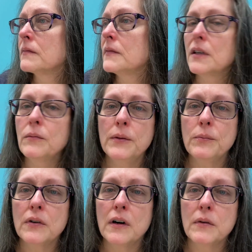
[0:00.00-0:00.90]
some
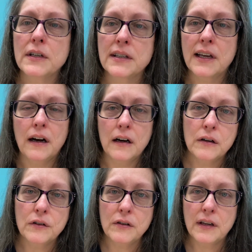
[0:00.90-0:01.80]
people always say,
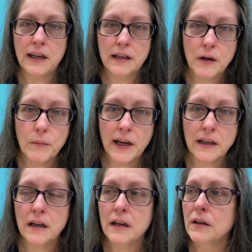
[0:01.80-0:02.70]
oh, you can't go back
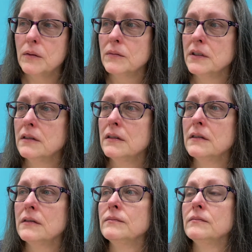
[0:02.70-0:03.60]
home.
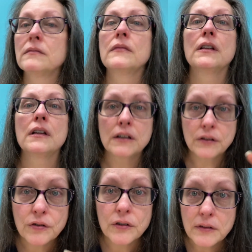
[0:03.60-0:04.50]

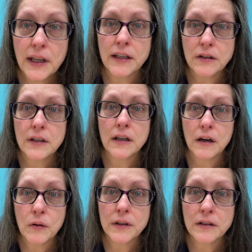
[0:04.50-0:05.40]
Screw that, you can
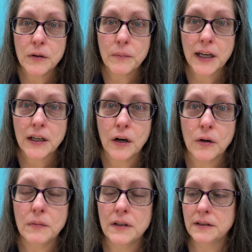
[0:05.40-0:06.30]
always go back home.